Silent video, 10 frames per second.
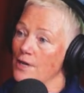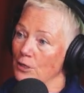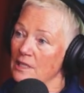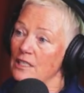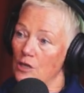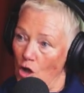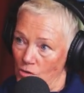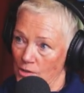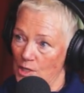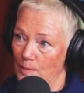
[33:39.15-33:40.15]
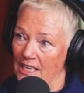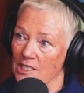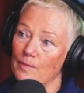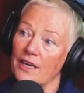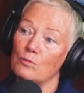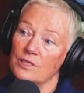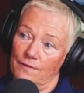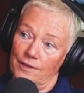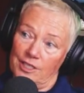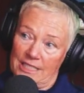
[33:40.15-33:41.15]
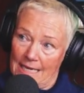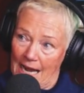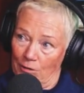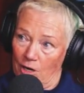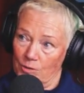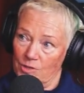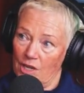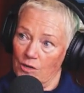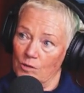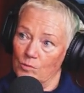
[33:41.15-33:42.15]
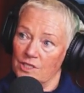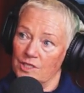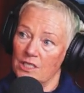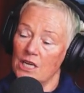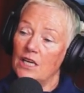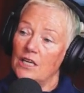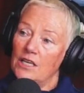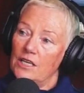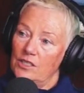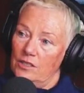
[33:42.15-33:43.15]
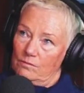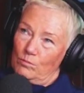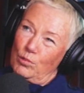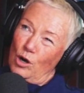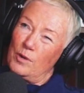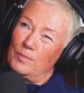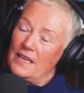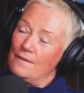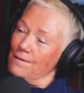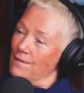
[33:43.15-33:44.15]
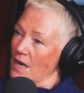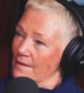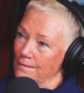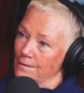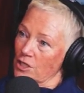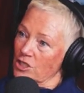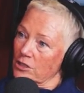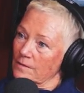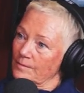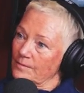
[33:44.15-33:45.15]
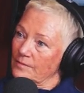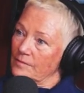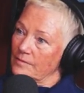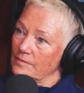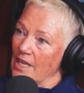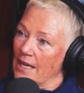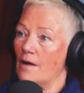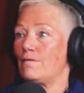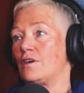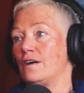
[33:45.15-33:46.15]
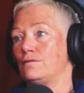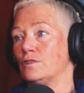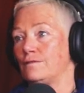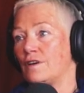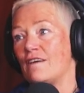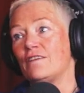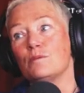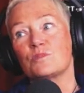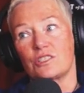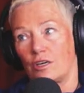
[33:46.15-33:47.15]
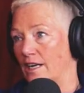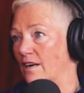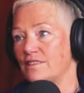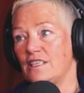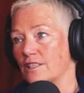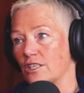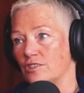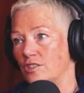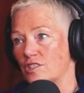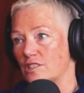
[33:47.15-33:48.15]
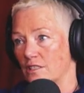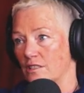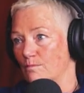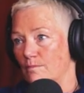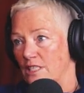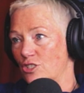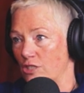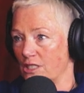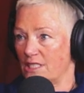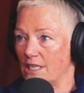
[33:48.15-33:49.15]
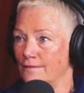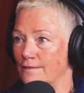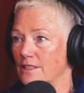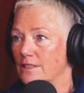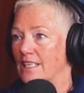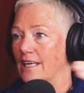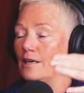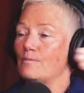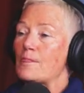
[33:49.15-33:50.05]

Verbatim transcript: very long space, but it was very narrow. So it was probably five foot and I'm five foot five. I'm sorry, I've never got used to the metric stuff. Yeah, sure. Yeah, yeah.